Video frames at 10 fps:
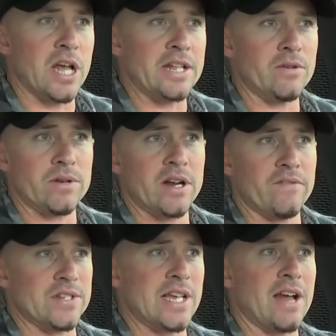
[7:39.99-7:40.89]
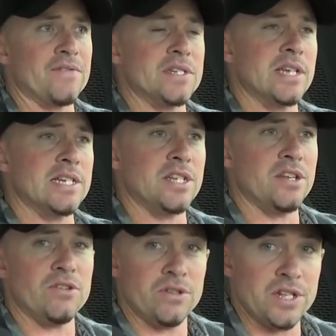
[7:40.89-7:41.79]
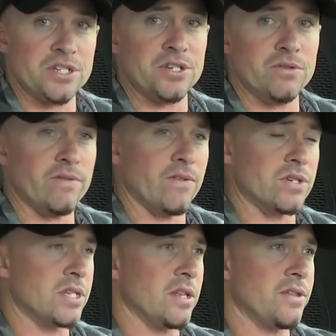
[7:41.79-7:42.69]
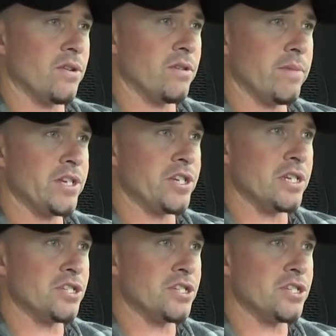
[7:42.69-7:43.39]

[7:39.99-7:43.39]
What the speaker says: I don't care if it's half the size of this universe in the third dimension.